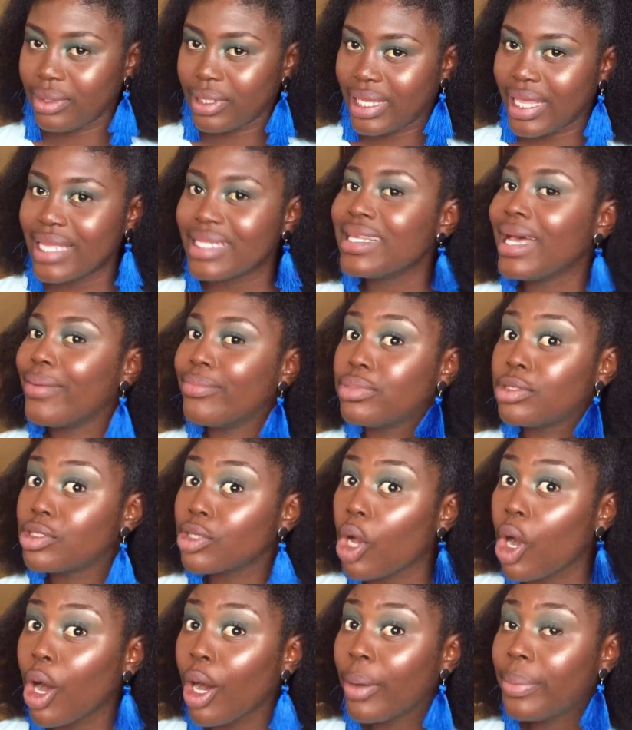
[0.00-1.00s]
get
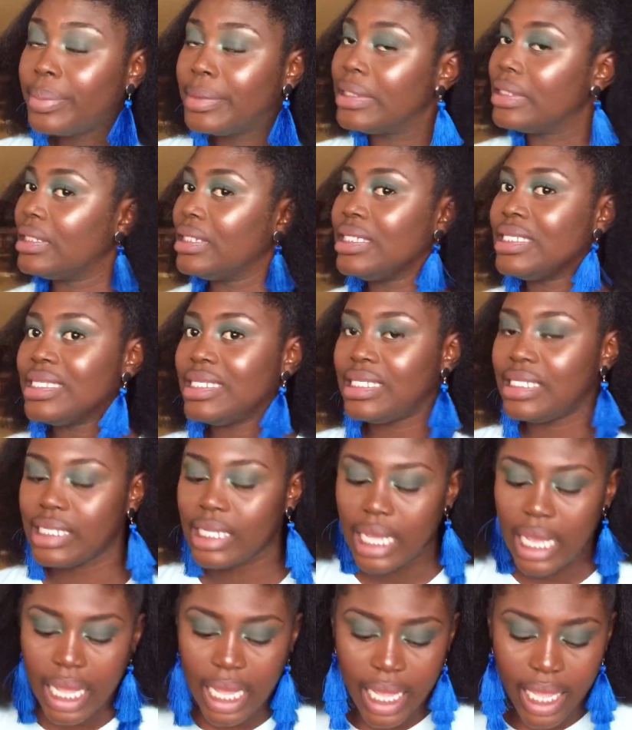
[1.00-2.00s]
absorbed
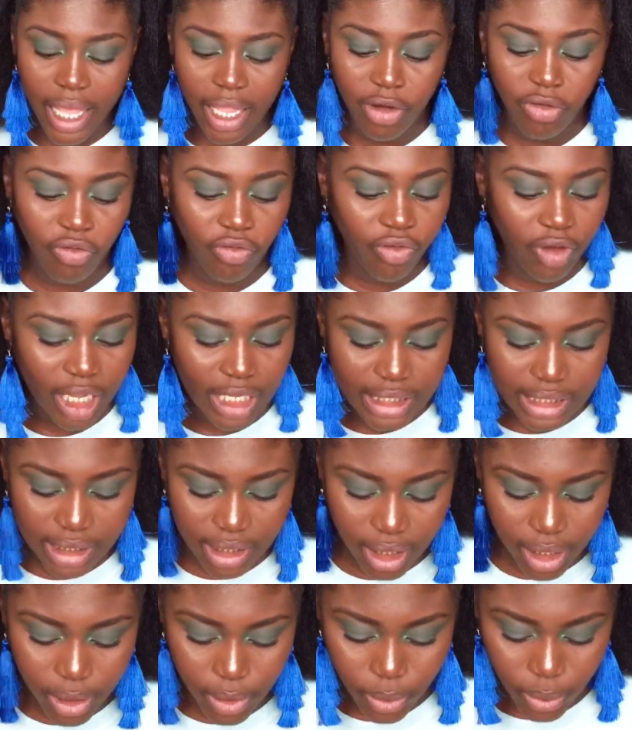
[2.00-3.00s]
easier and
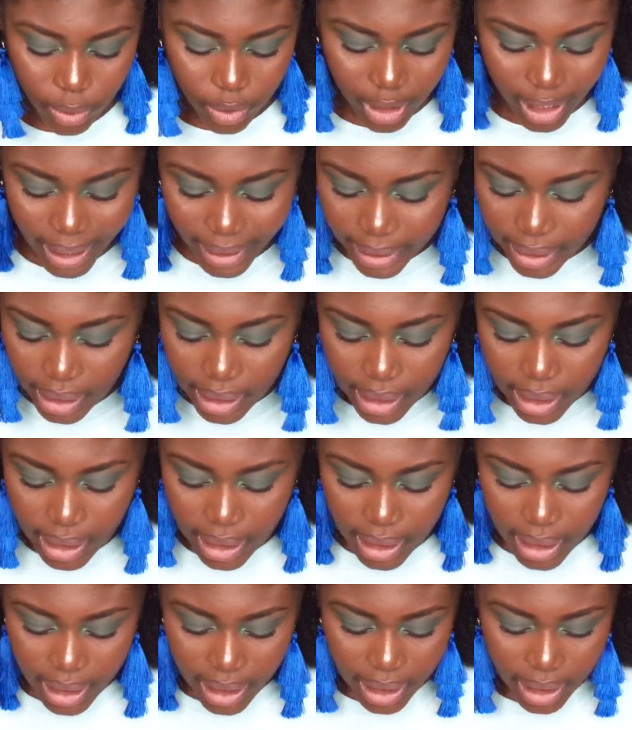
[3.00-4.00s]
faster and all that.
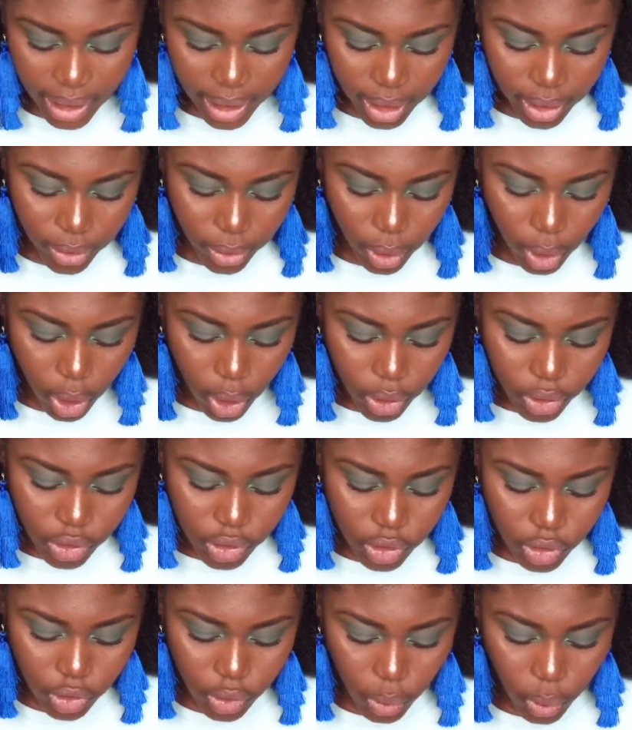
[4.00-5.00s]
And
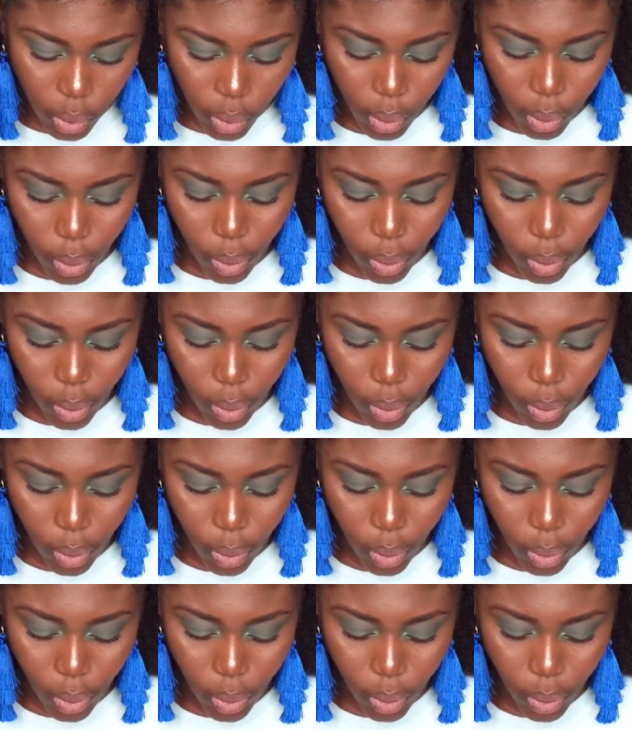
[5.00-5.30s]
also